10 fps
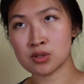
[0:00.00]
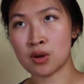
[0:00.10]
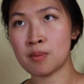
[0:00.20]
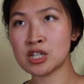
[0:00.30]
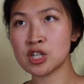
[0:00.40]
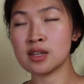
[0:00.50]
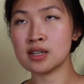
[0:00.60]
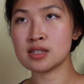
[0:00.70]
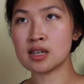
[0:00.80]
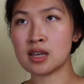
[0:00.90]
So I mentioned
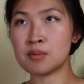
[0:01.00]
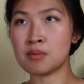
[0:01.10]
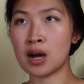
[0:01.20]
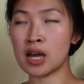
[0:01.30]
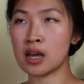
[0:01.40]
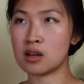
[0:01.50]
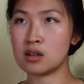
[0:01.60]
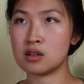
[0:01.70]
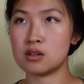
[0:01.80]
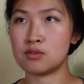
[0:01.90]
this in my
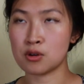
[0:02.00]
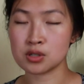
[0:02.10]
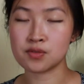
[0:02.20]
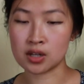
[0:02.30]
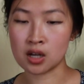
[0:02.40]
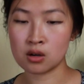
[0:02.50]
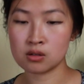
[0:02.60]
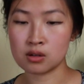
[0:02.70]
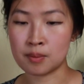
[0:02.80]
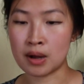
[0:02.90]
first
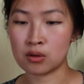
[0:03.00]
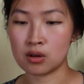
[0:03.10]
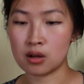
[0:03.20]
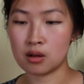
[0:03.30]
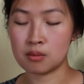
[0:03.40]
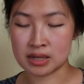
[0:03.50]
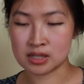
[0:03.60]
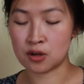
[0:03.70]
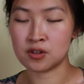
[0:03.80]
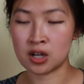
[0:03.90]
video about
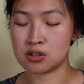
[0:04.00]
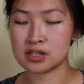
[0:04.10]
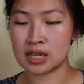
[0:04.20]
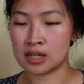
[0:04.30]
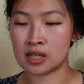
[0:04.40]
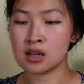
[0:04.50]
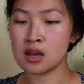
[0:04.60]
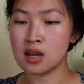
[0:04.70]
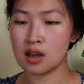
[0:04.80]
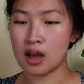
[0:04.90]
myself not understanding
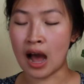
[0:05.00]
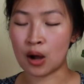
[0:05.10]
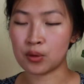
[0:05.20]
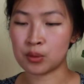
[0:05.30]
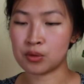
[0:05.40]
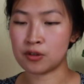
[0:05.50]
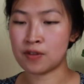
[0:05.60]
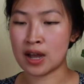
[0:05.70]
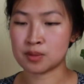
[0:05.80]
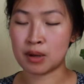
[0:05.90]
how it would
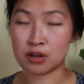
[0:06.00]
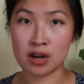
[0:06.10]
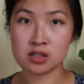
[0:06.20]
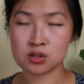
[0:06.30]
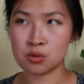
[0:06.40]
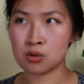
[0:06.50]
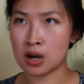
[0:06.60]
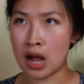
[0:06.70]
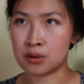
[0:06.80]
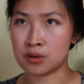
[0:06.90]
affect my credit score,
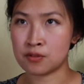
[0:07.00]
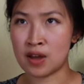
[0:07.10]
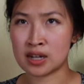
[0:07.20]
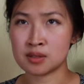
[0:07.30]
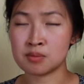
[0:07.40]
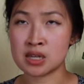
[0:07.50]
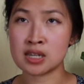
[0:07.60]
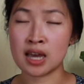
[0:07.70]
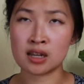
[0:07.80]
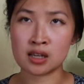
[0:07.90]
how it would affect me
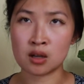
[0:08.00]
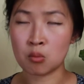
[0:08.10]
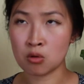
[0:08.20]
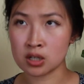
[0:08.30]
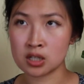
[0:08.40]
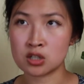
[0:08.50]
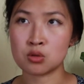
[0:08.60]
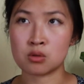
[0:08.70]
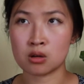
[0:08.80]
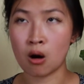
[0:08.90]
getting a mortgage
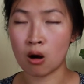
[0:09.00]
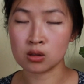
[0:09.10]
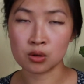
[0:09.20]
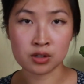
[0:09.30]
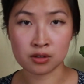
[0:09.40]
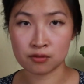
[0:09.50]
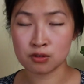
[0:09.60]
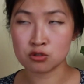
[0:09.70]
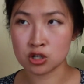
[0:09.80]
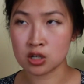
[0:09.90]
or a car loan in the
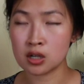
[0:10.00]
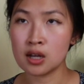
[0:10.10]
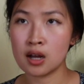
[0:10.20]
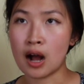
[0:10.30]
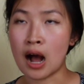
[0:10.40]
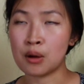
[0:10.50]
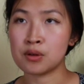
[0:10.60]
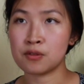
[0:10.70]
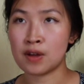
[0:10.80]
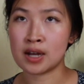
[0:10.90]
future, how it would
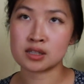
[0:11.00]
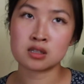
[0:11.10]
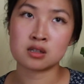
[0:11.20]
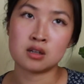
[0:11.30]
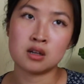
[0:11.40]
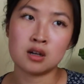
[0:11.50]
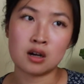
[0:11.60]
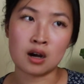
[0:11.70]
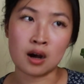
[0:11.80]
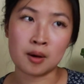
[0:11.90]
affect
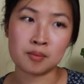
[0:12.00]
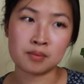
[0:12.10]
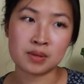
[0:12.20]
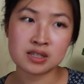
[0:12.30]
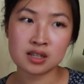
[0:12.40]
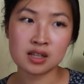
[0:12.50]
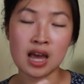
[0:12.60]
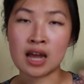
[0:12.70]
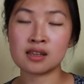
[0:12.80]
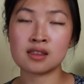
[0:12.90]
basically
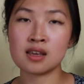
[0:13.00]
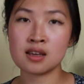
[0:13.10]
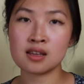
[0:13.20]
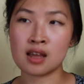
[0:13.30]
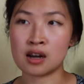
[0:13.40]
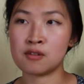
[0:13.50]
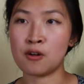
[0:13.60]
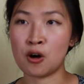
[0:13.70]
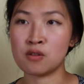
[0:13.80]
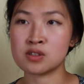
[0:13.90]
anything that
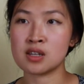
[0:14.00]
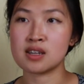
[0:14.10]
involves